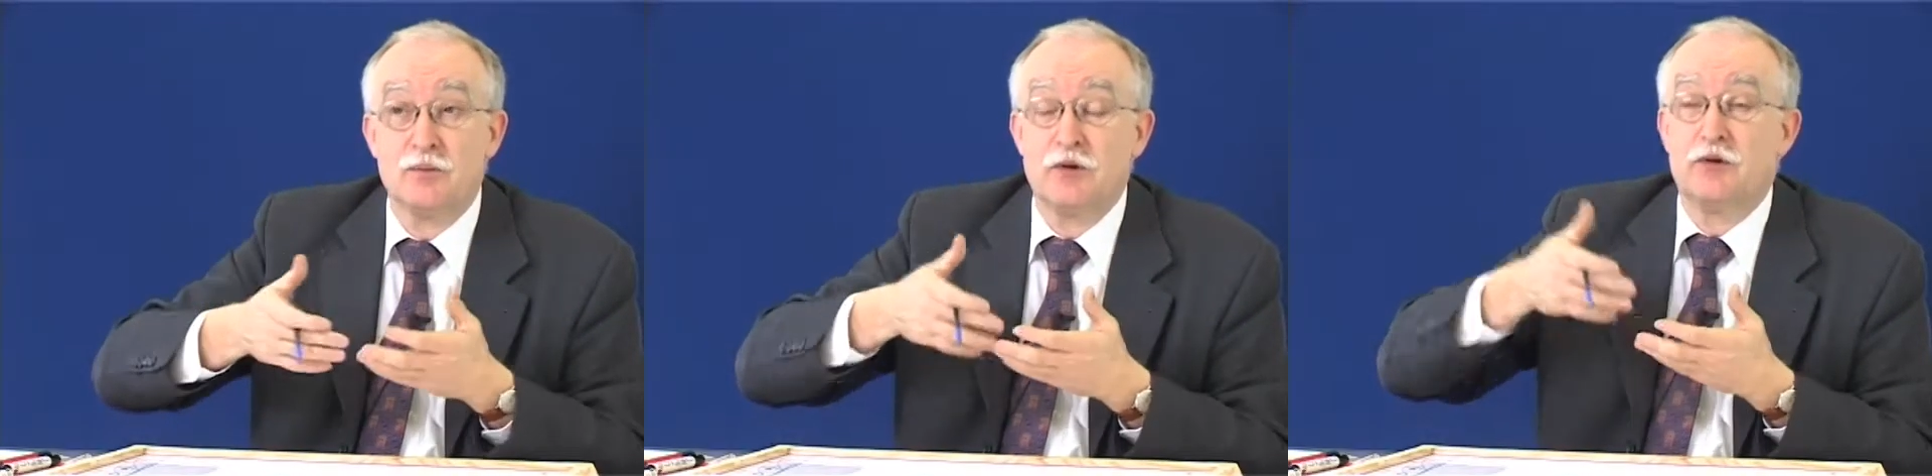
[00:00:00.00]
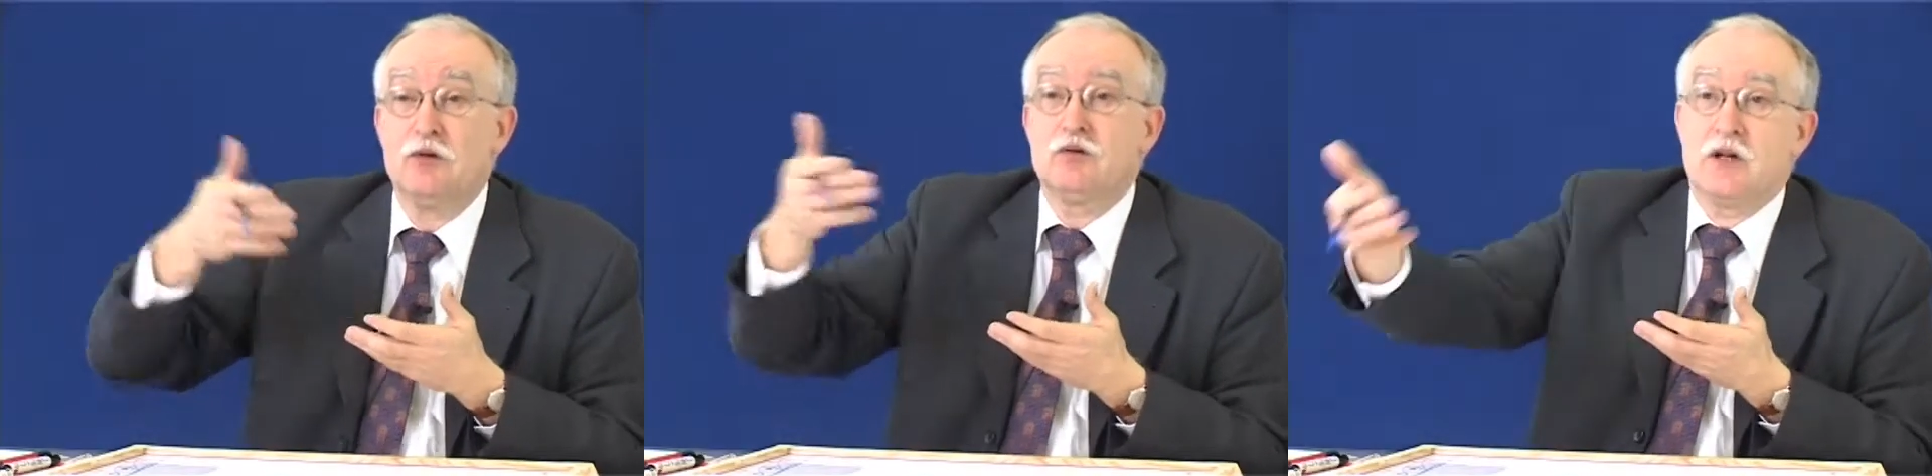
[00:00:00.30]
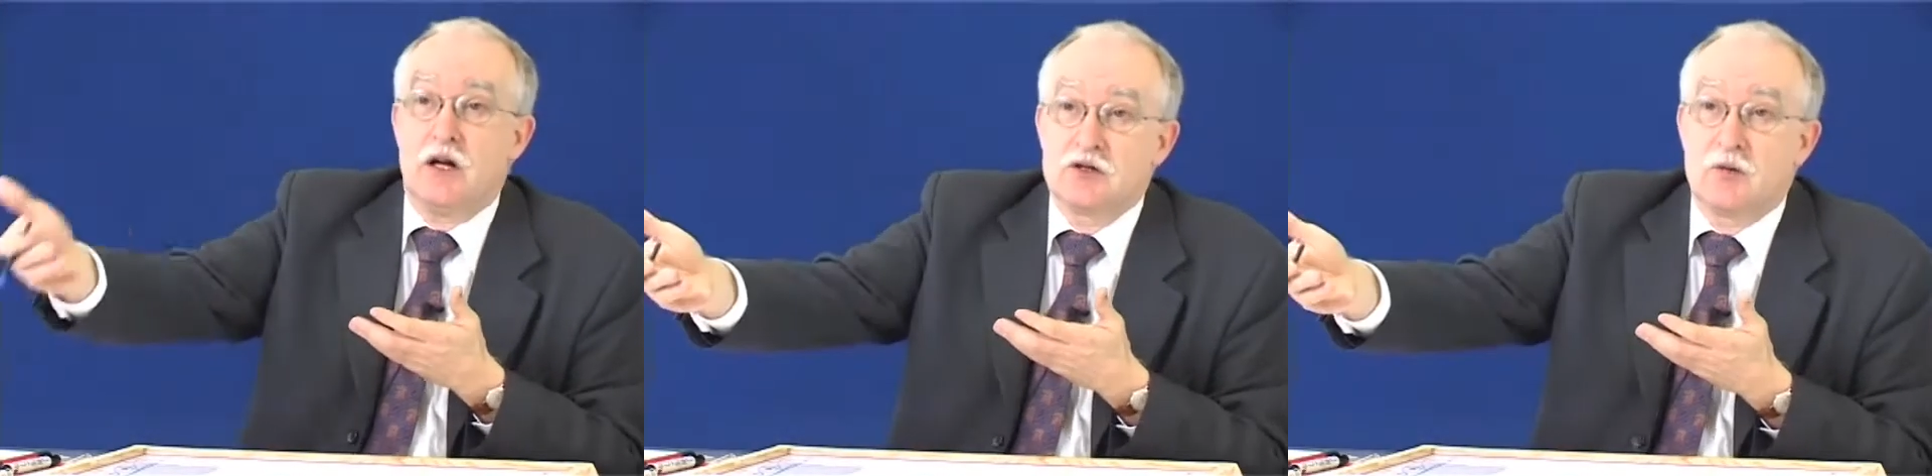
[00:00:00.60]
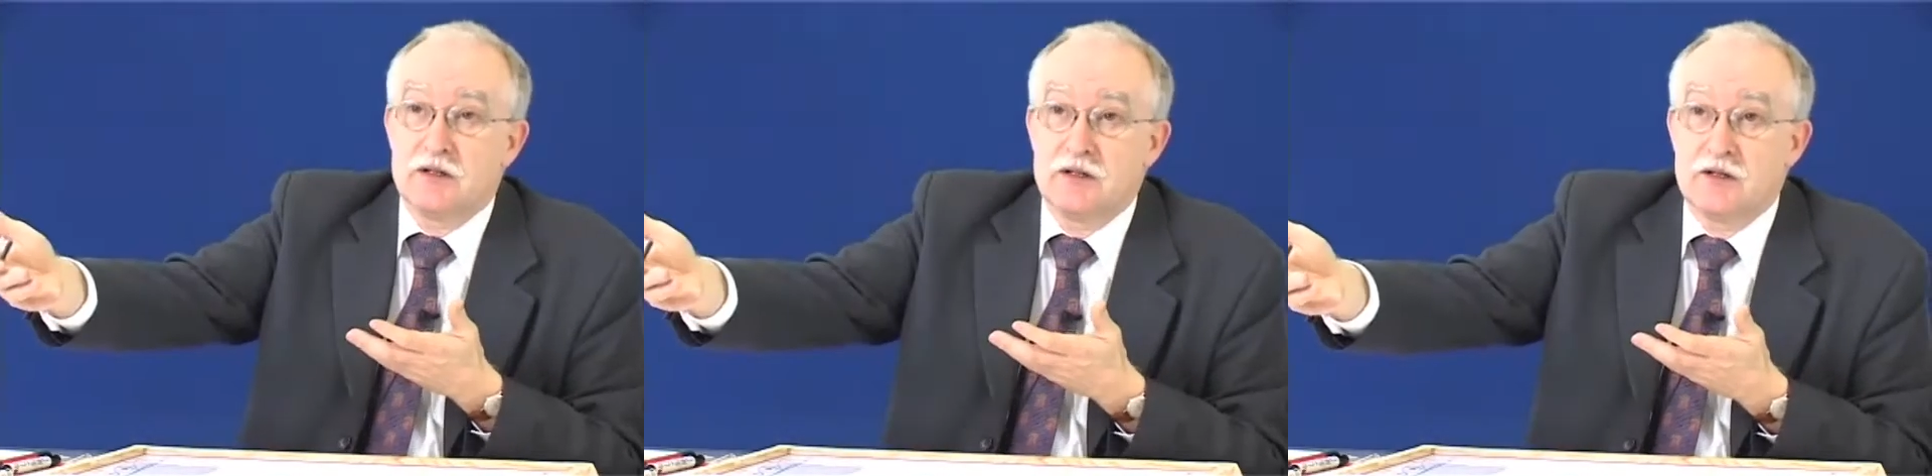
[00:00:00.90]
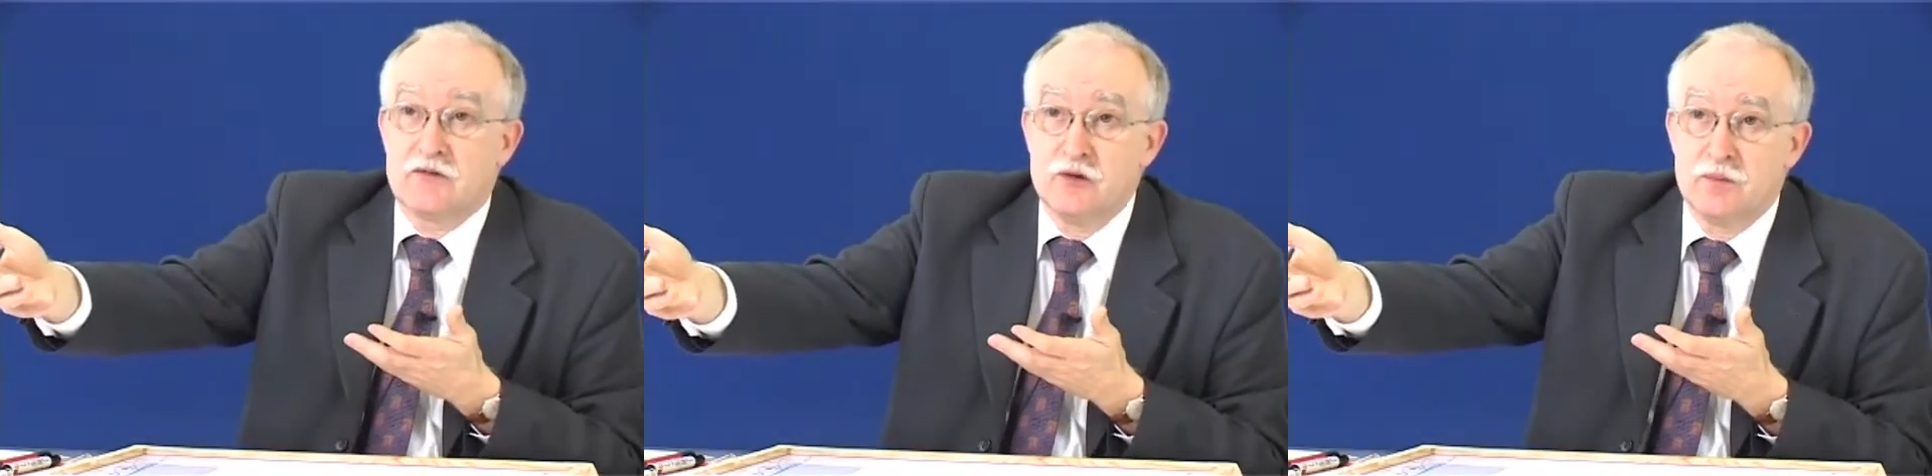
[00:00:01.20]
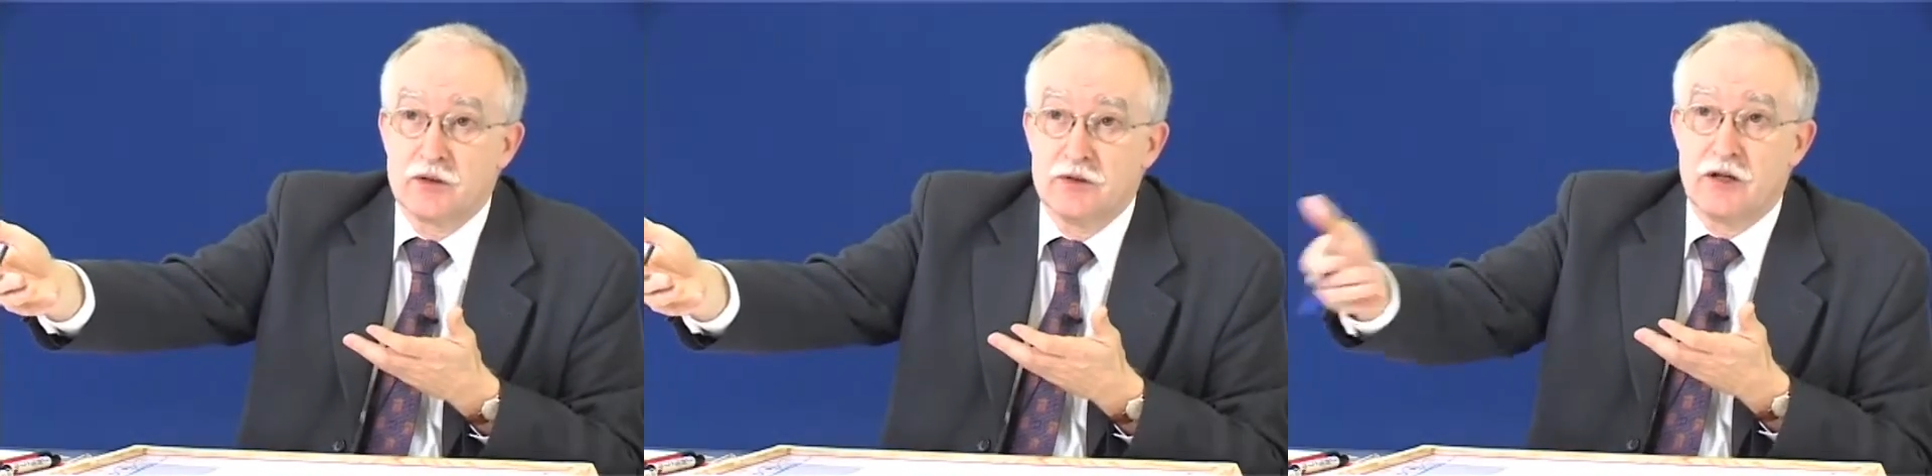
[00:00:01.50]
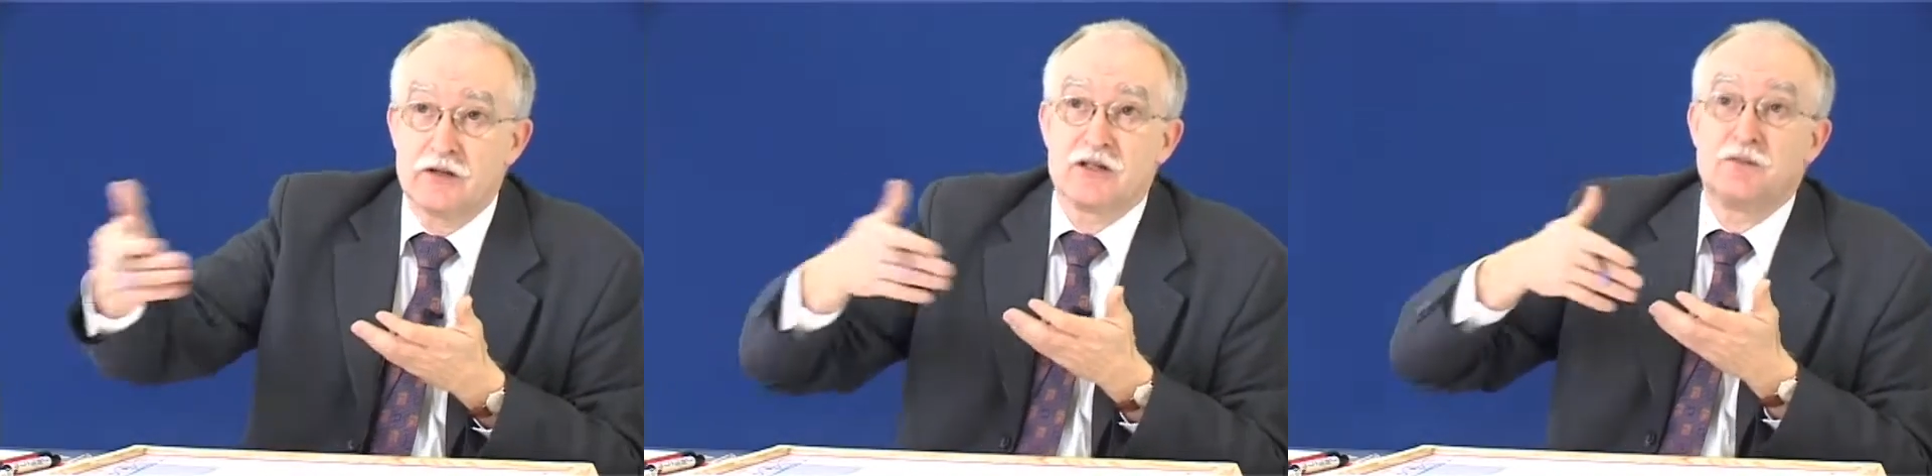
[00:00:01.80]
produce large quantities of
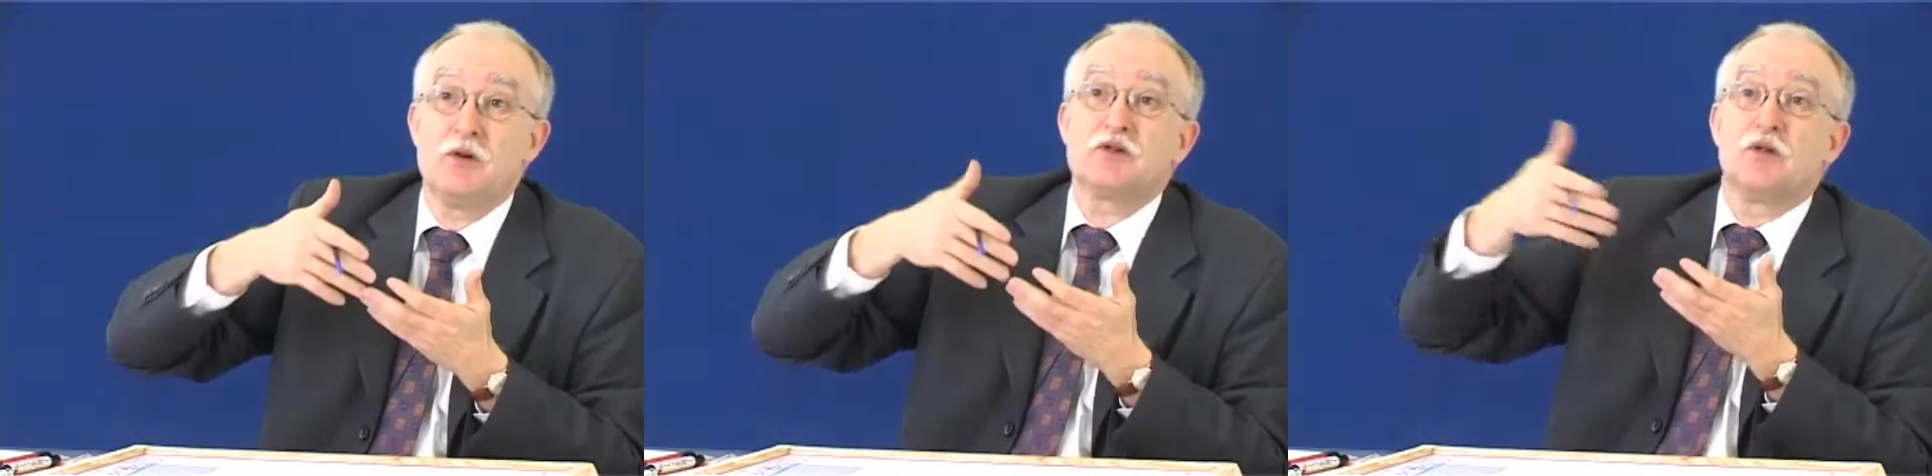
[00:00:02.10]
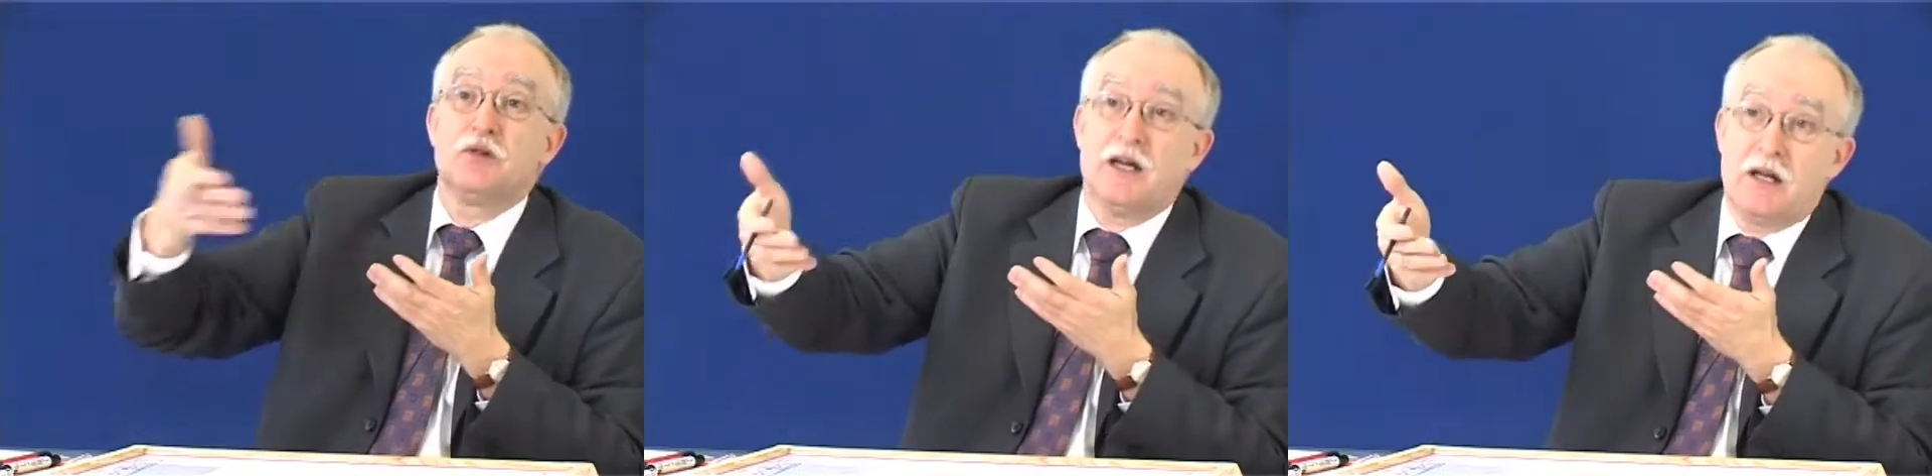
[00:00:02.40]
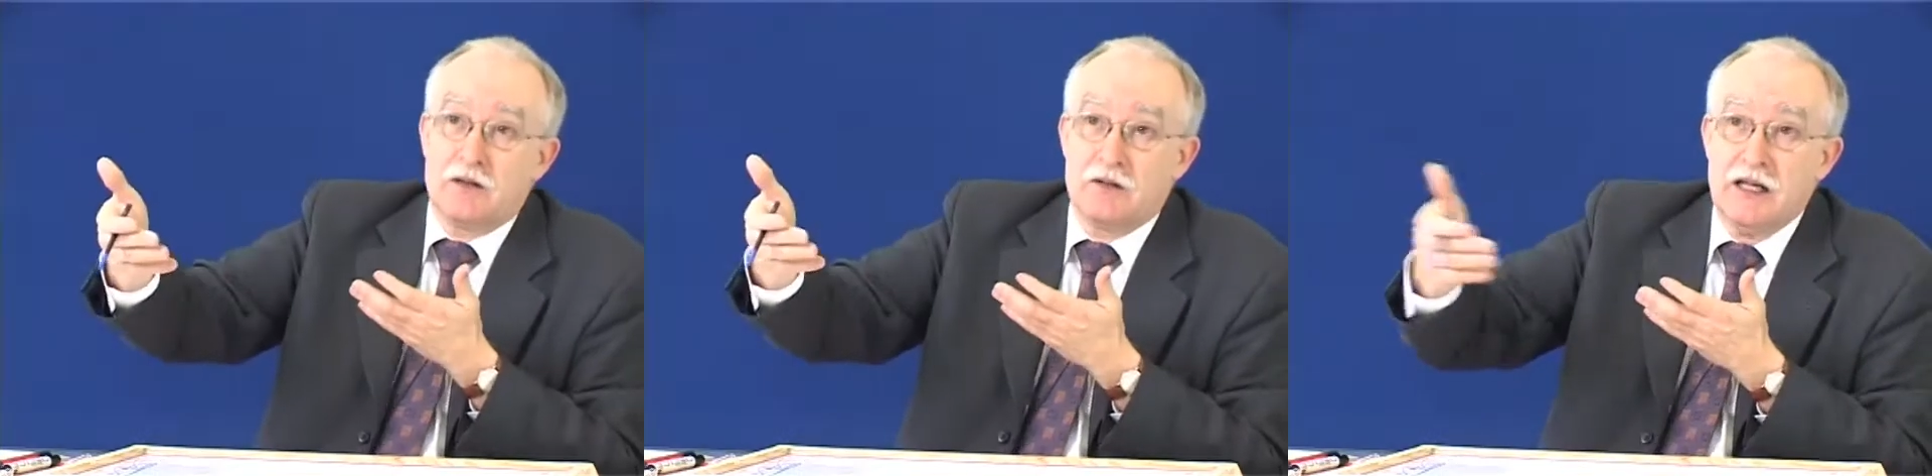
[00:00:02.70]
superconductors must go down.